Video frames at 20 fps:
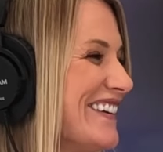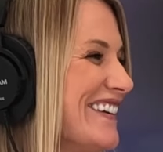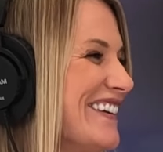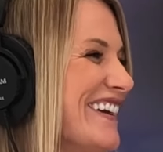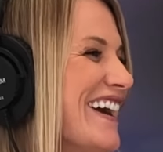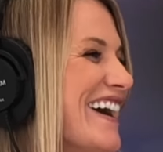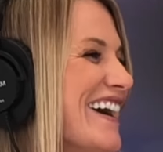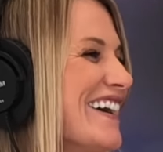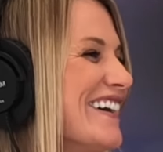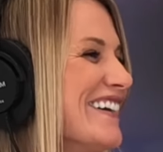
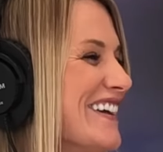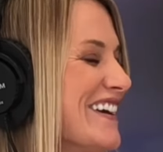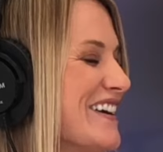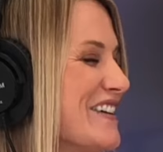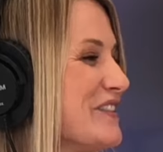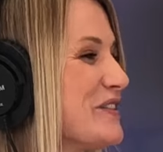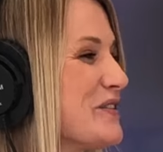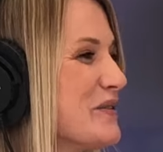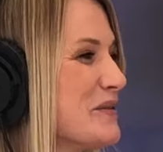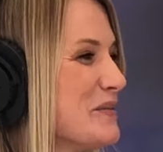Yeah,
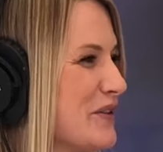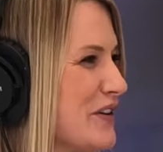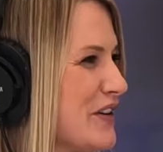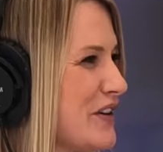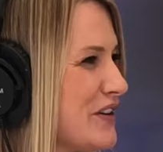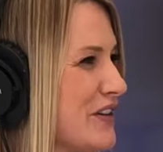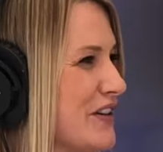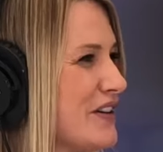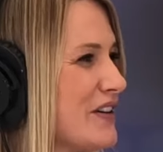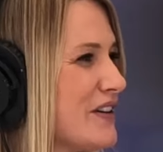it's going
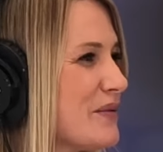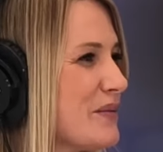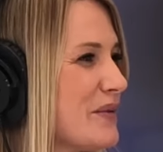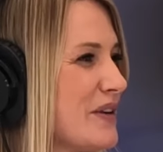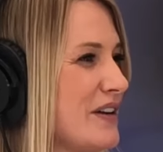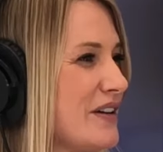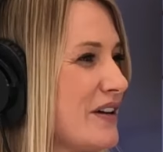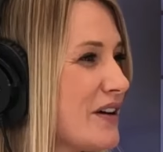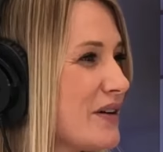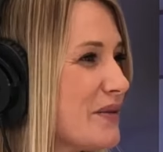pretty good. Are
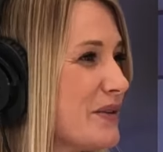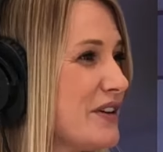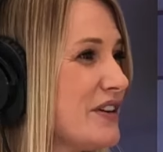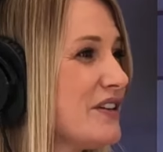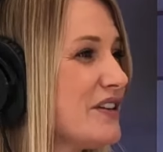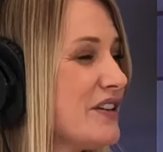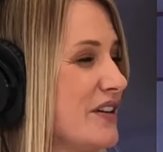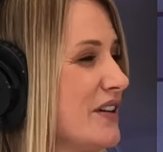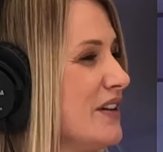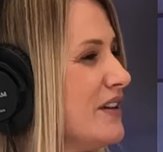we
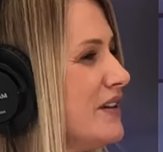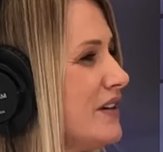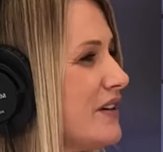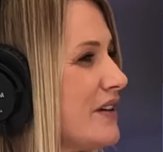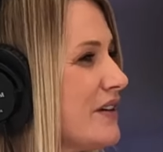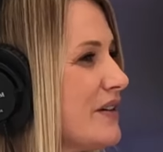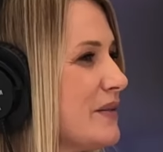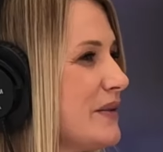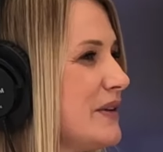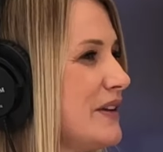good?
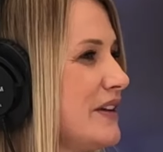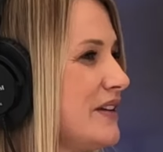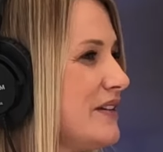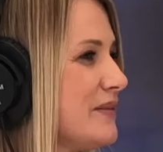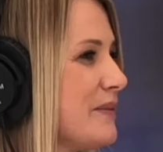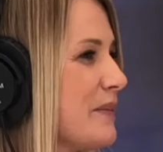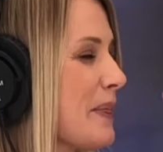Are we